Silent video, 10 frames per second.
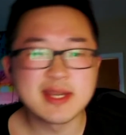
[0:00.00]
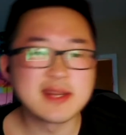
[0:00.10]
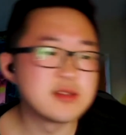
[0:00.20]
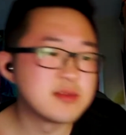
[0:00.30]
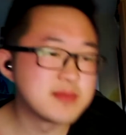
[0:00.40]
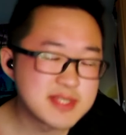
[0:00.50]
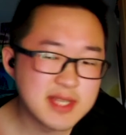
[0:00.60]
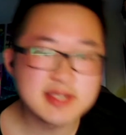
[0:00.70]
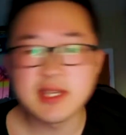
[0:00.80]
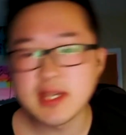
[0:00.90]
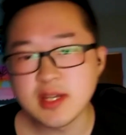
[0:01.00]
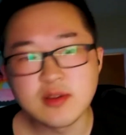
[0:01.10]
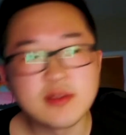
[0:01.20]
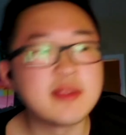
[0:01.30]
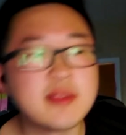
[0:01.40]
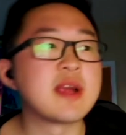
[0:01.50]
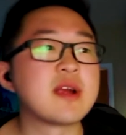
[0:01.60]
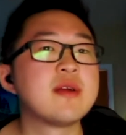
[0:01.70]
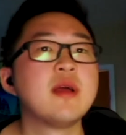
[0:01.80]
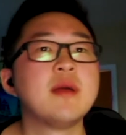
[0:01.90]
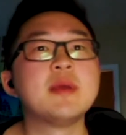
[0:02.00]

tiny little mistakes here and there.